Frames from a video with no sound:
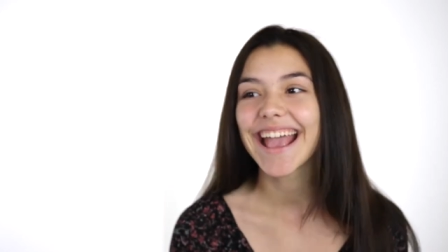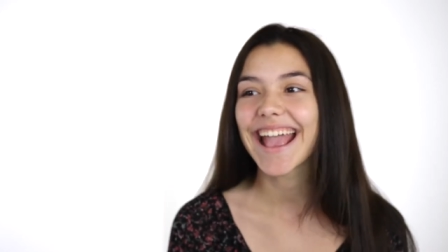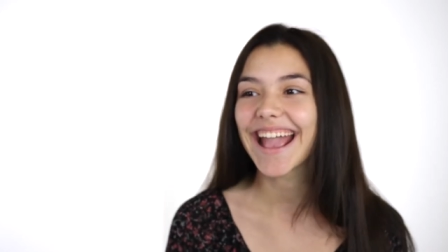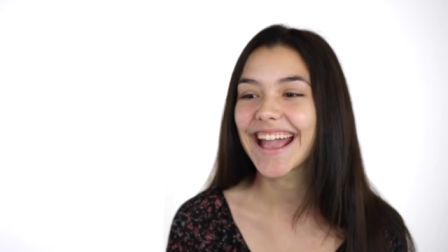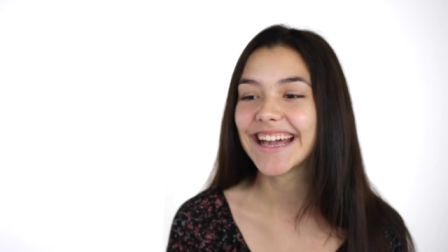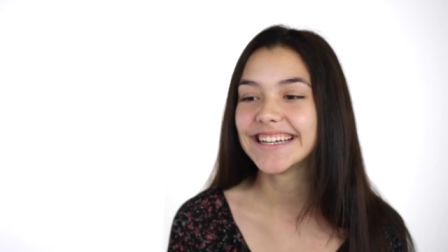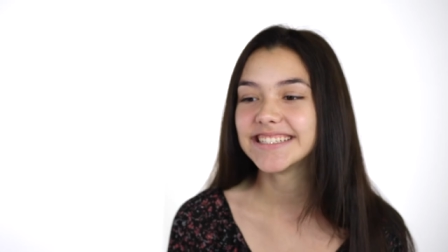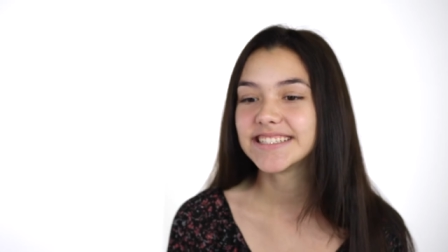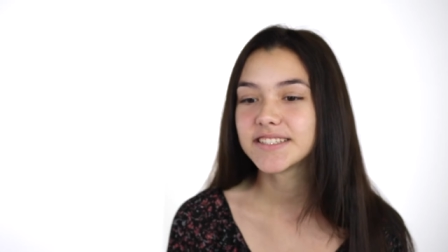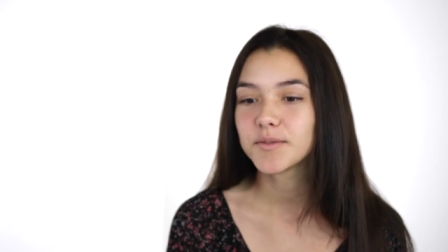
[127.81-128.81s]

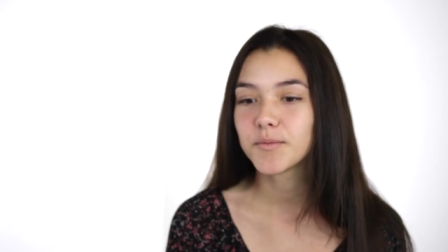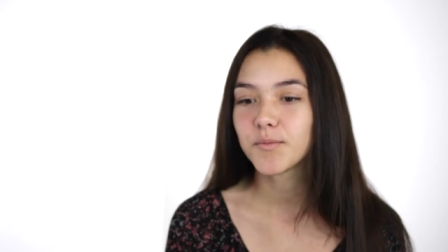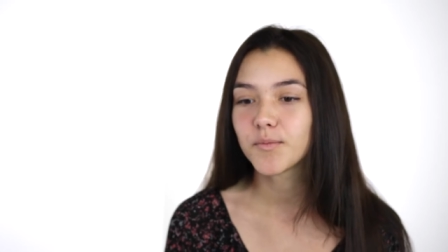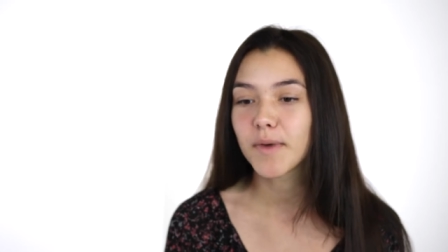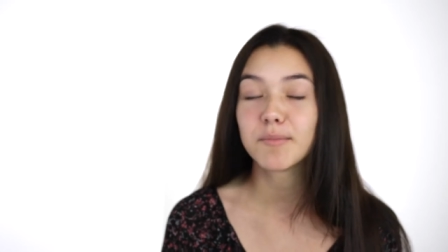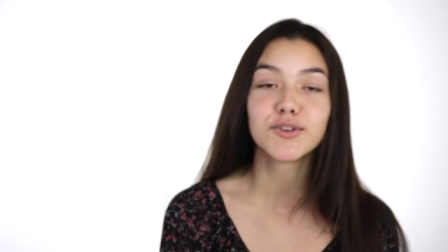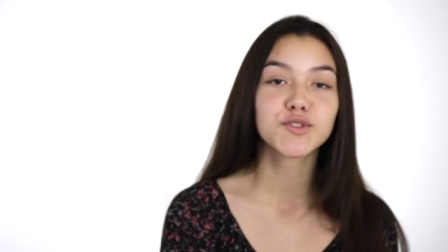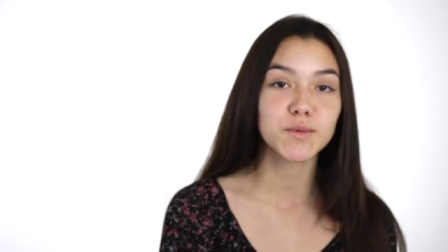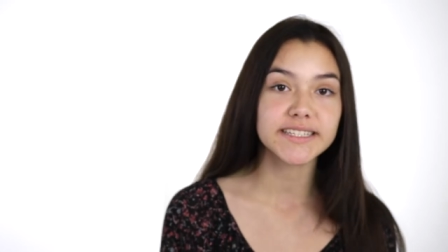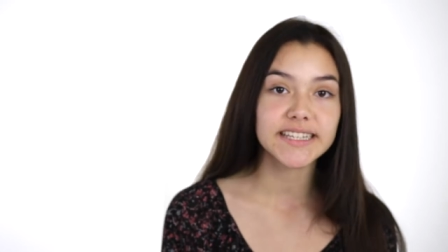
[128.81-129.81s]
And my most
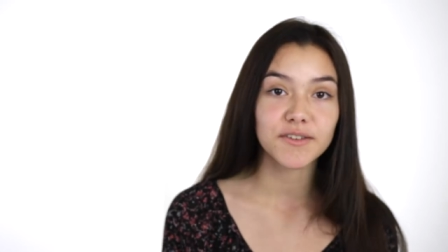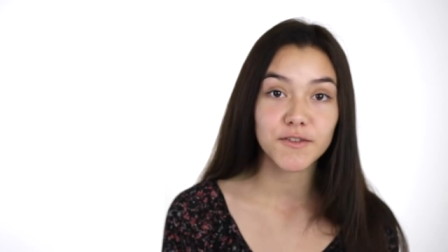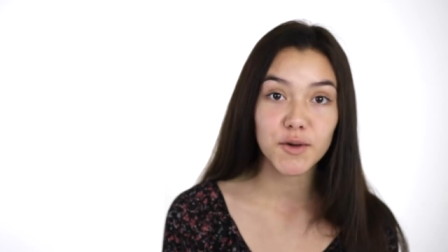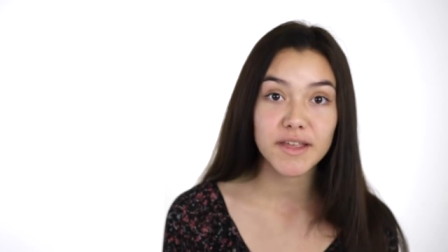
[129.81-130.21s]
recent film